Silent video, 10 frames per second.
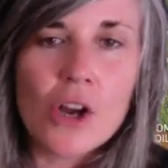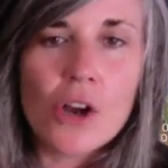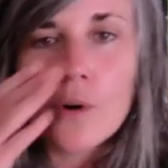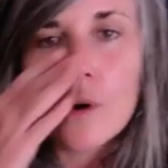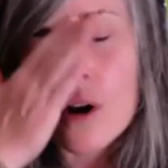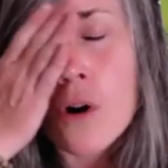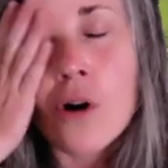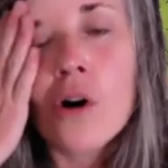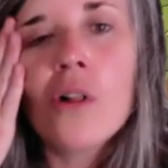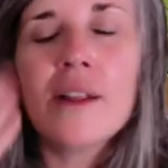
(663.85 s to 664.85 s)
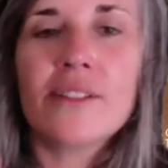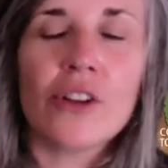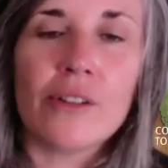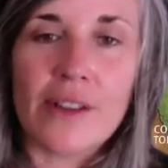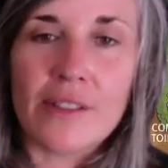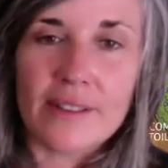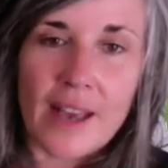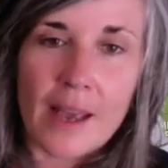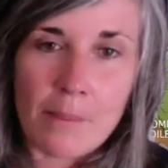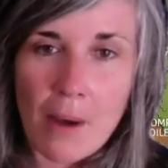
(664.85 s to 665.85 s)
who are all sort of in the
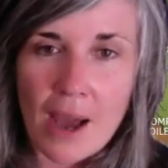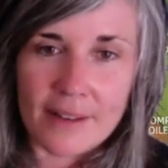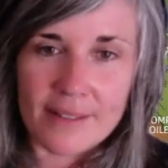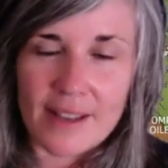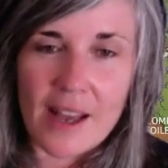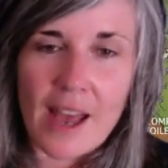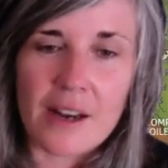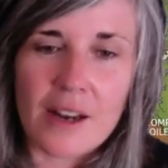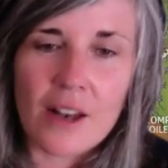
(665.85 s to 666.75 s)
same mindset and